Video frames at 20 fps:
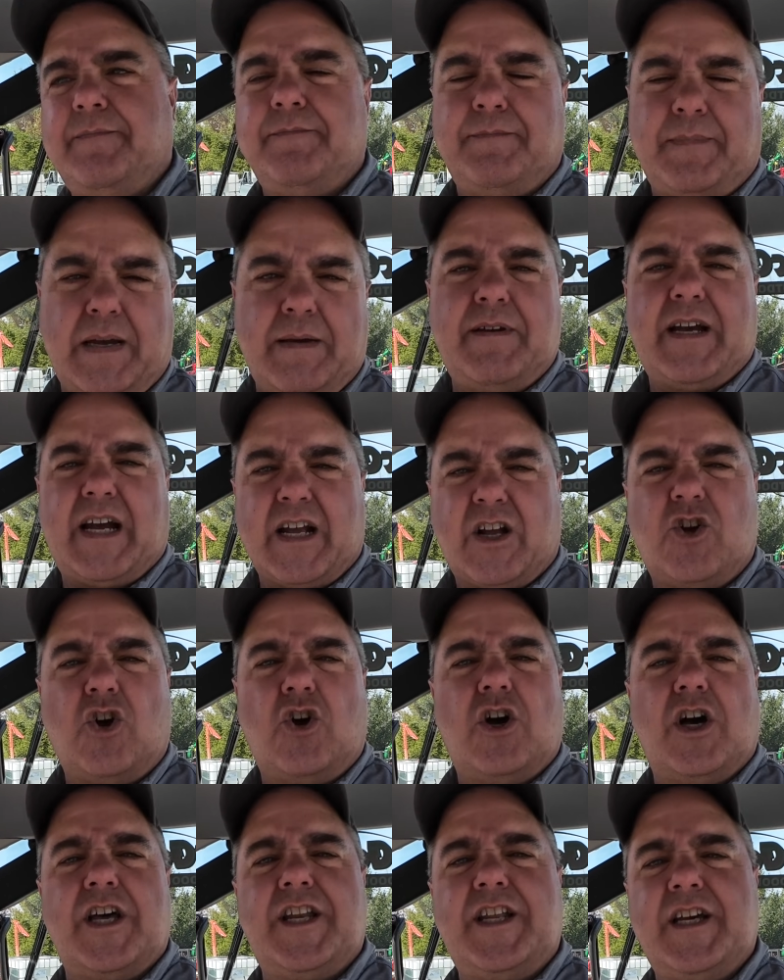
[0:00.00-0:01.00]
Maybe I
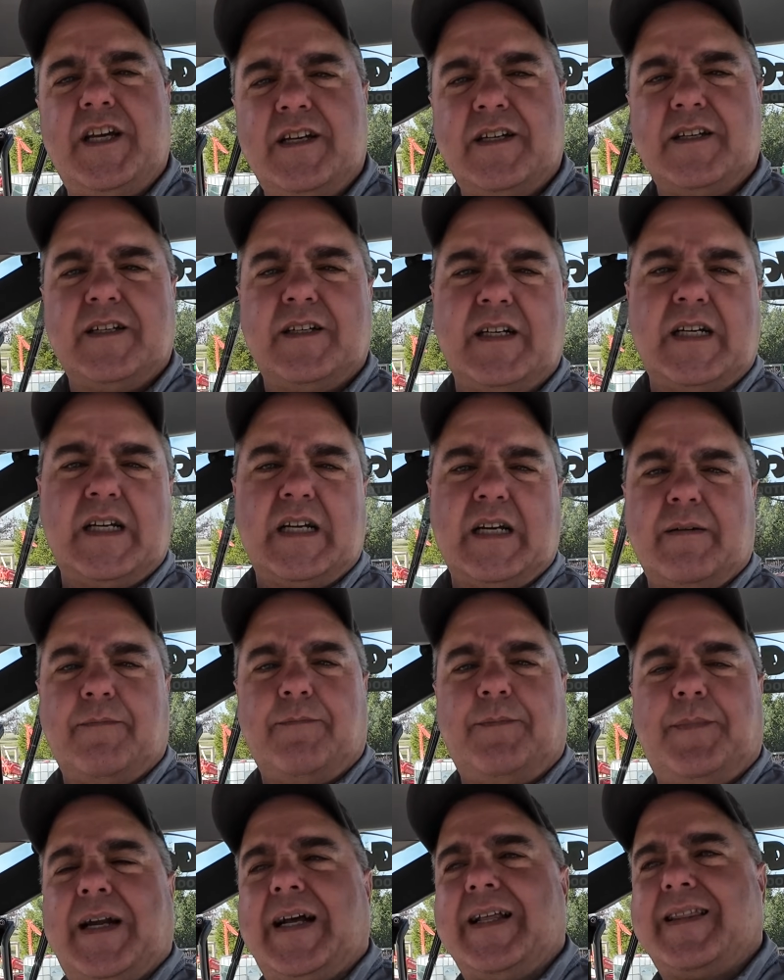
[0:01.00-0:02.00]
could,
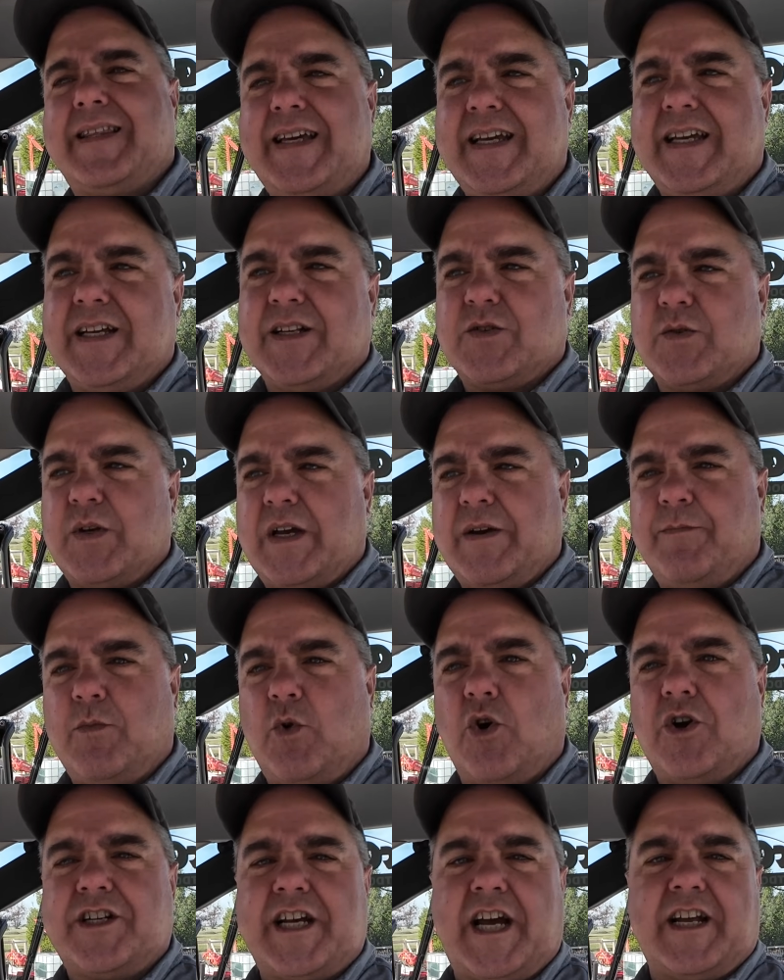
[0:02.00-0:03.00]
but I think it's a
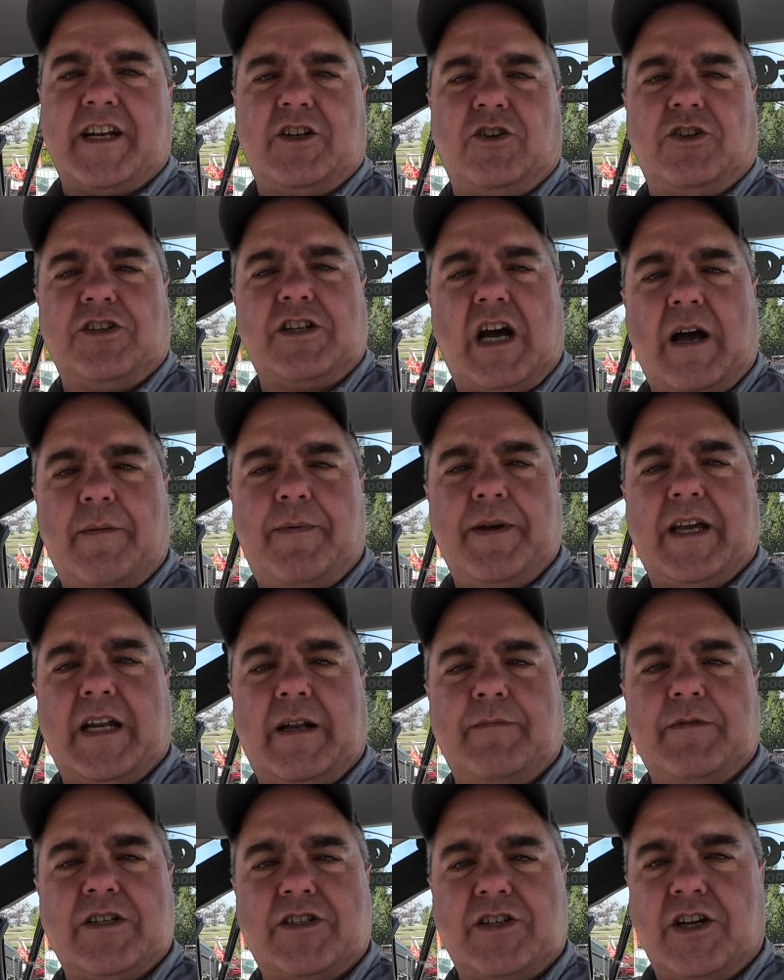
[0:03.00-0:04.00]
more technical topic and
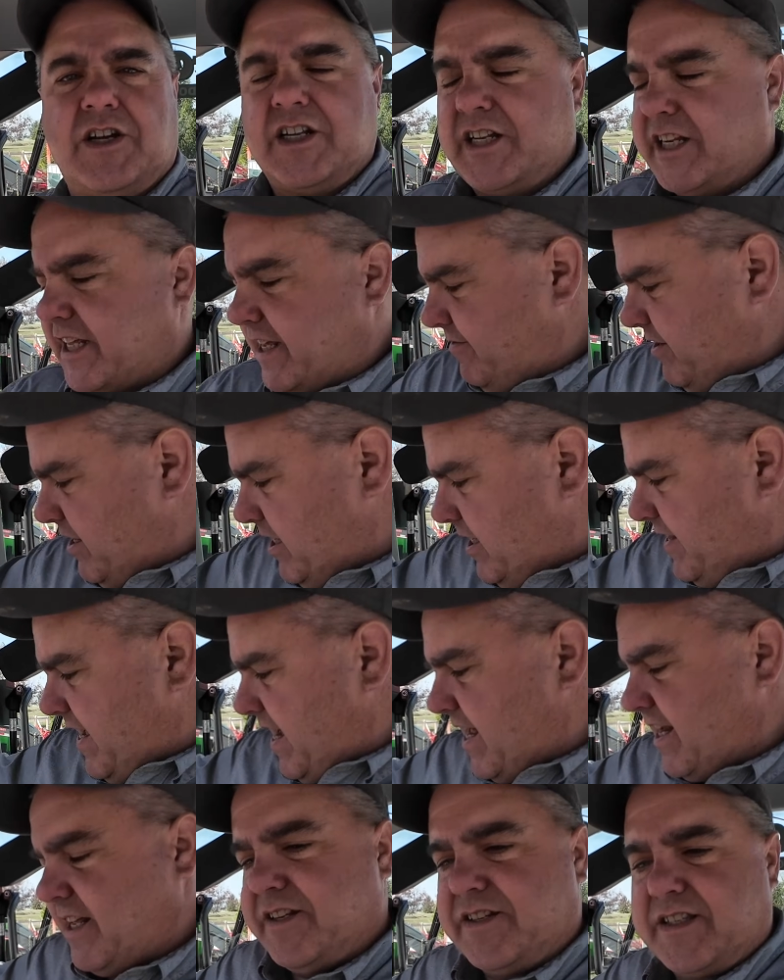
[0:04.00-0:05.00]
I'm just going to leave it. And
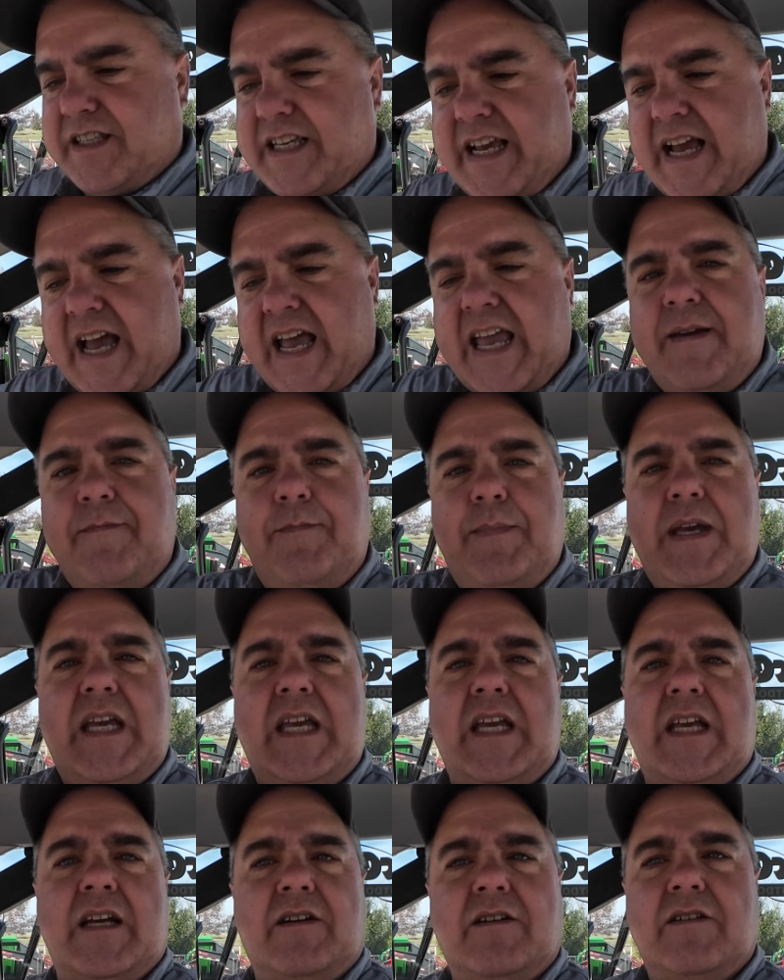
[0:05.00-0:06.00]
that is the
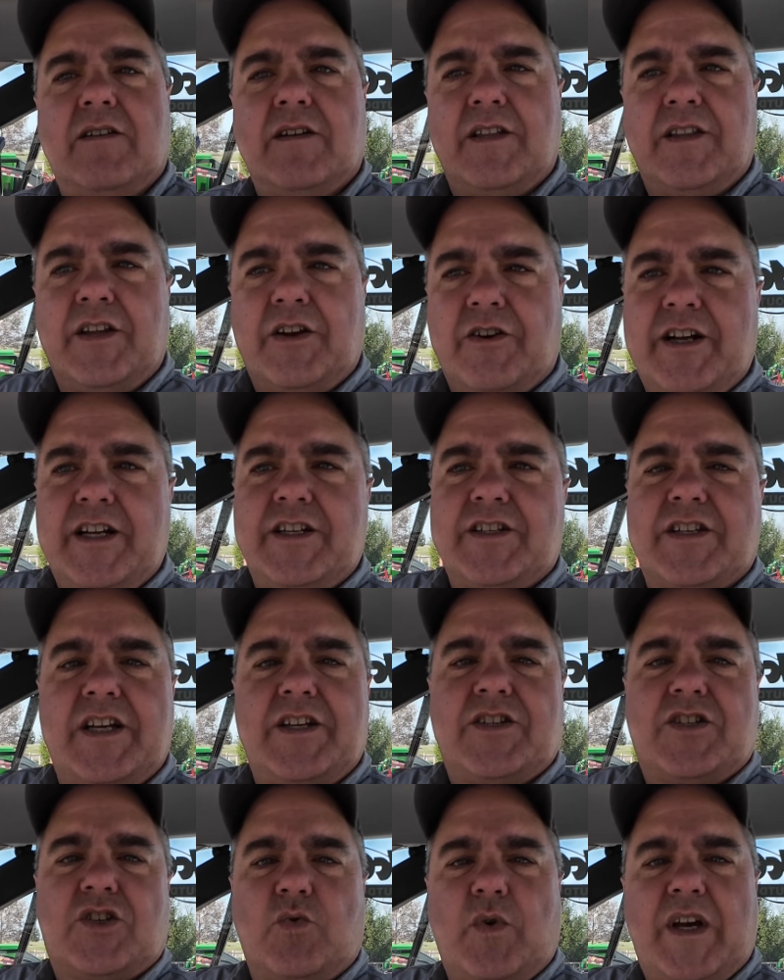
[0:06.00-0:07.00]
AB. There is
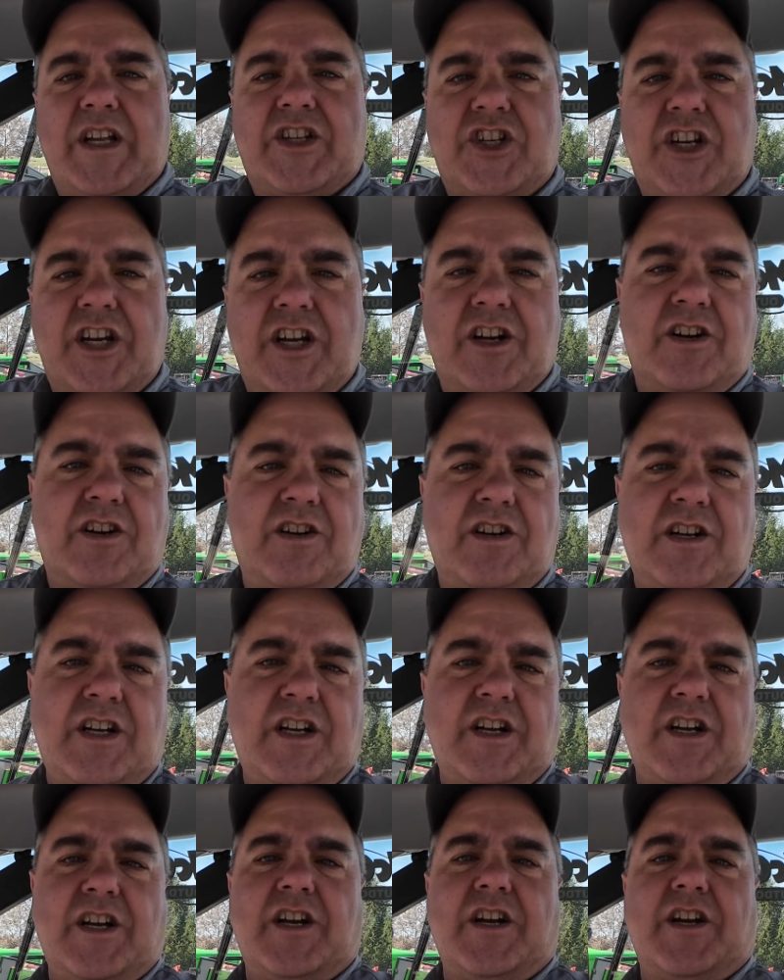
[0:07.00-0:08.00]
a switch here
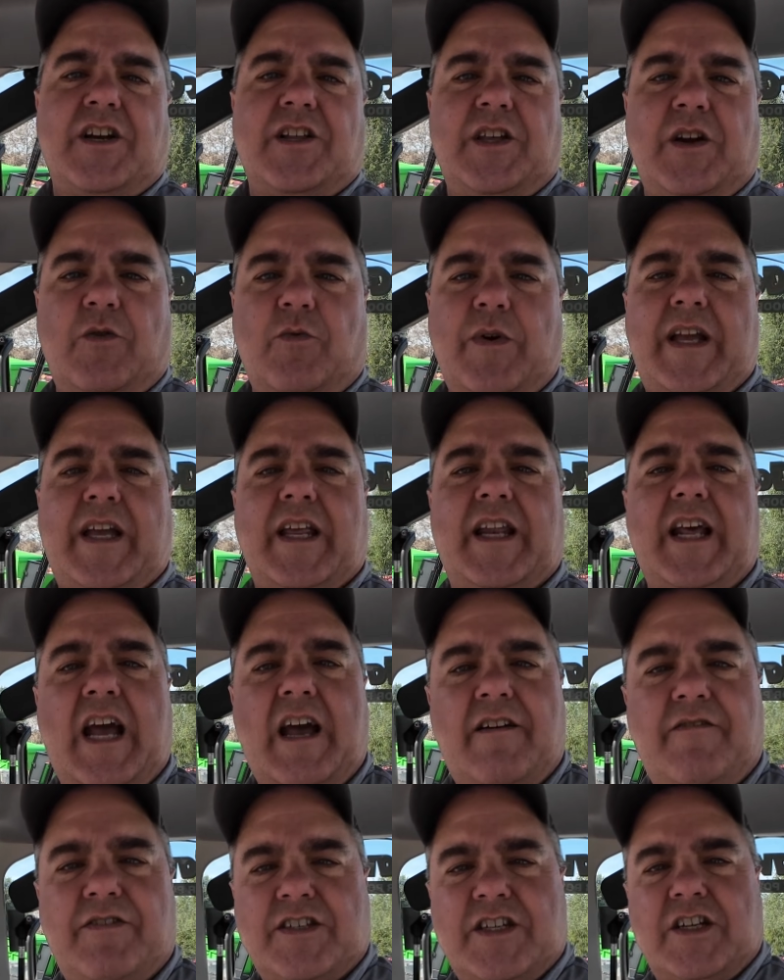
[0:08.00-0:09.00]
that we can
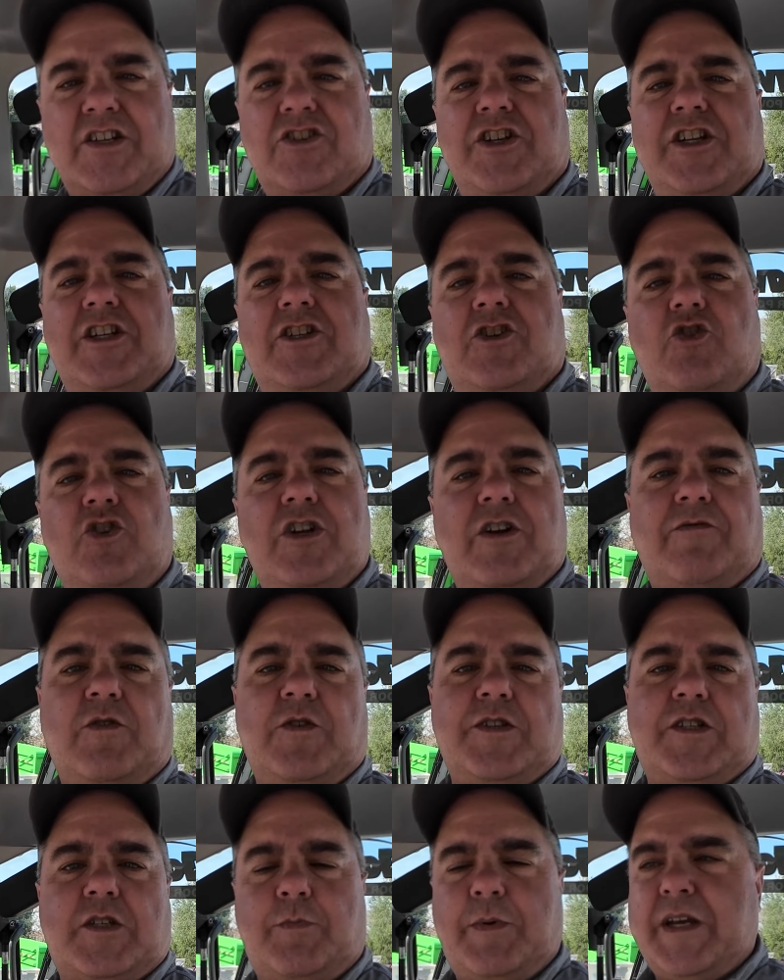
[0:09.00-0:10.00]
have essentially two
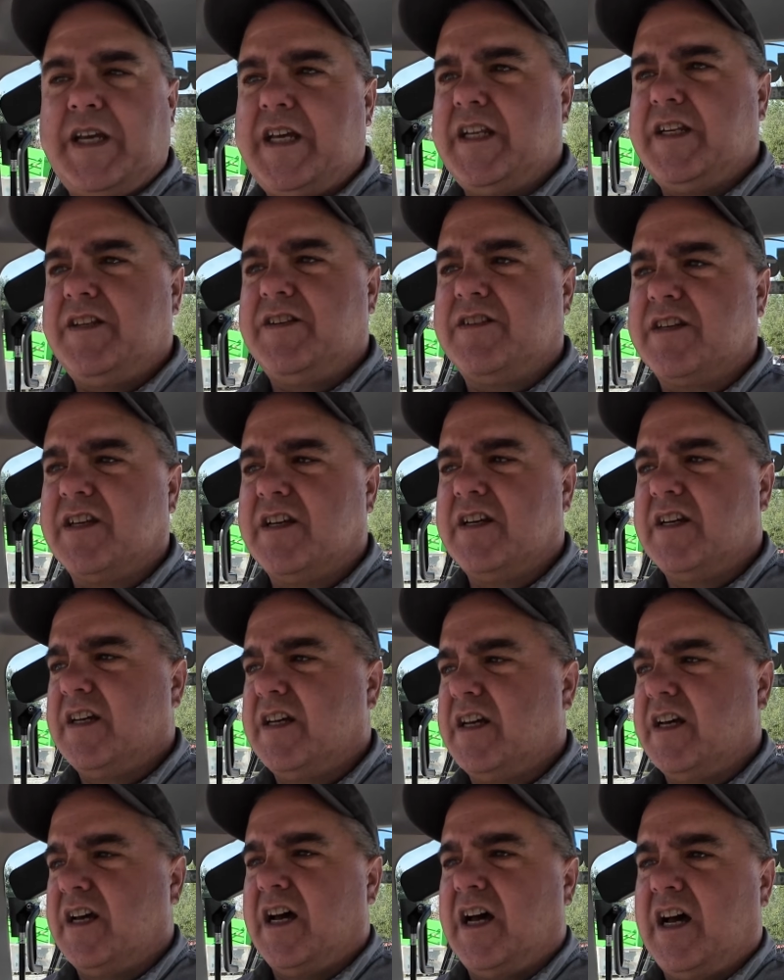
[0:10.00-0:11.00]
different speeds,
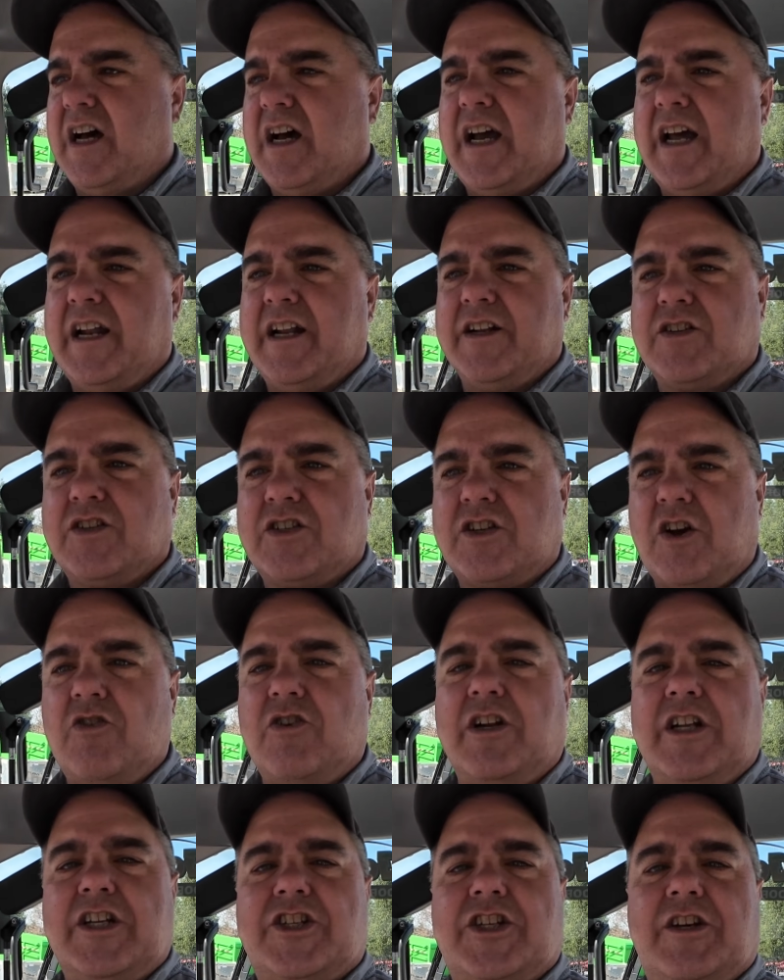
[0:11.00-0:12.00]
and it's
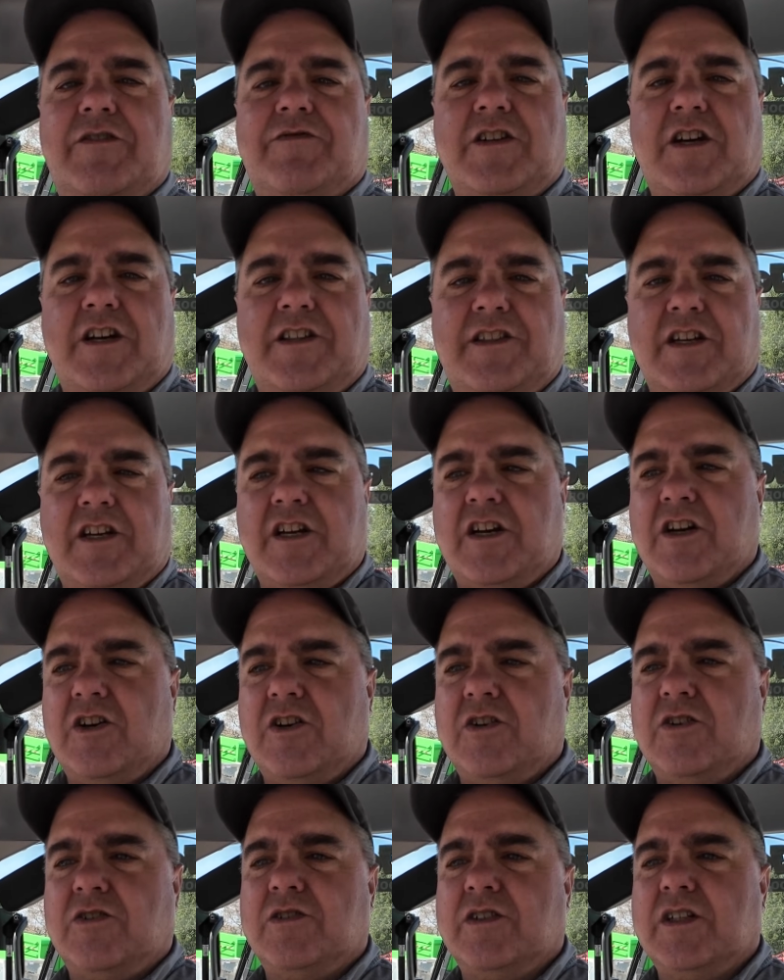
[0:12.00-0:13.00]
totally shift on the
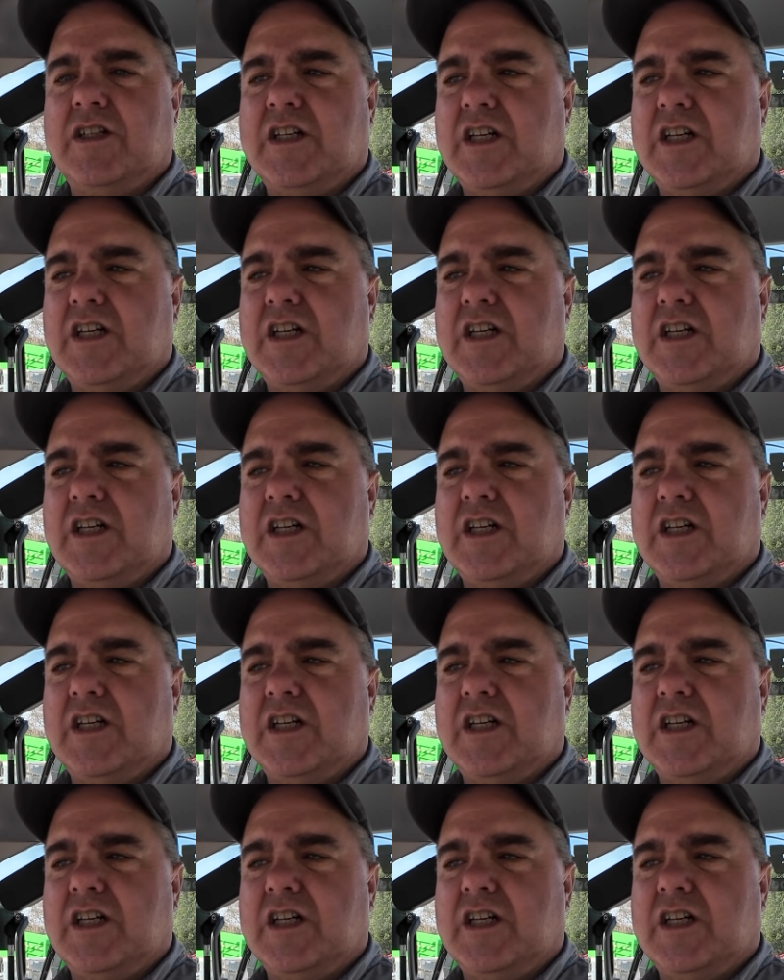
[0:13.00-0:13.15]
go.